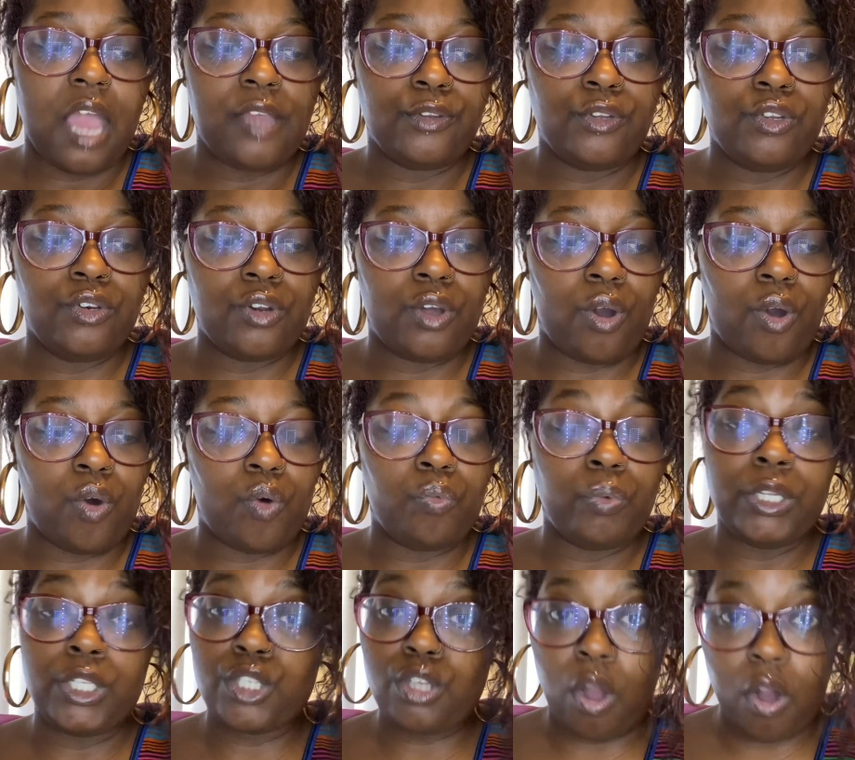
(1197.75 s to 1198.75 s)
you know,
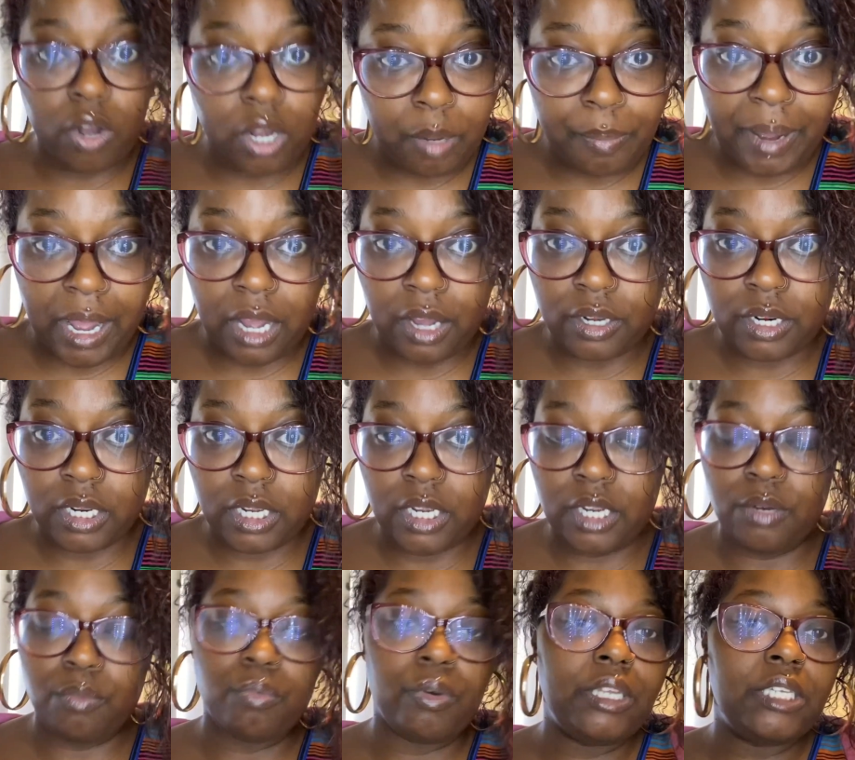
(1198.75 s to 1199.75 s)
we talk about
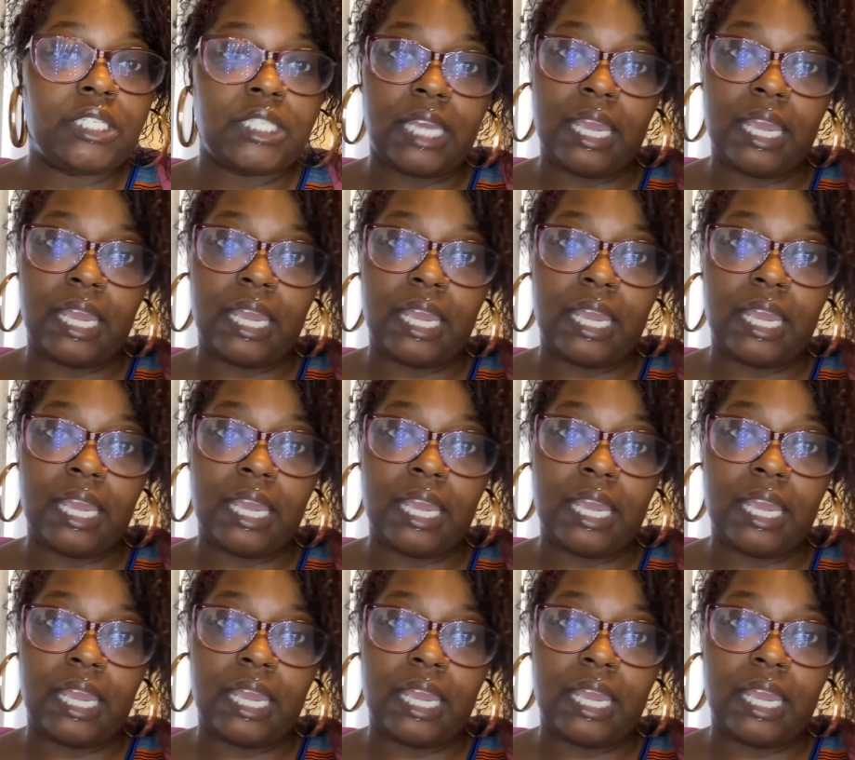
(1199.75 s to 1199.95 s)
it, we say